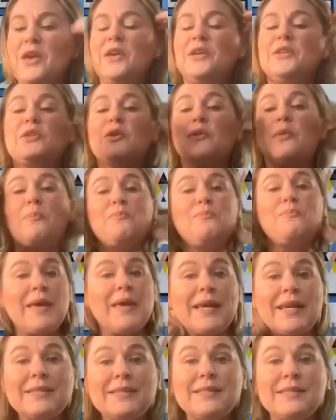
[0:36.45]
So the
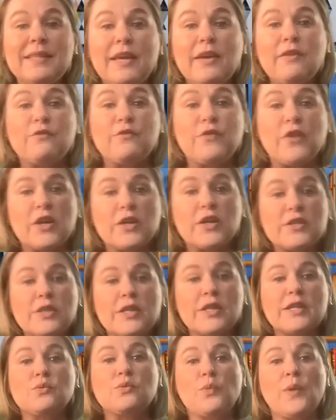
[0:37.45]
biggest thing first
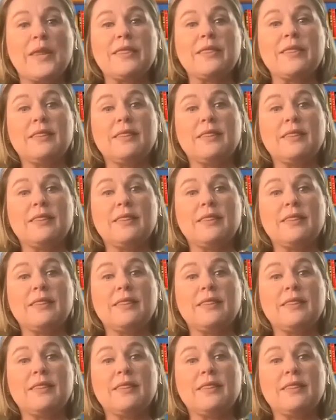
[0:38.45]
is with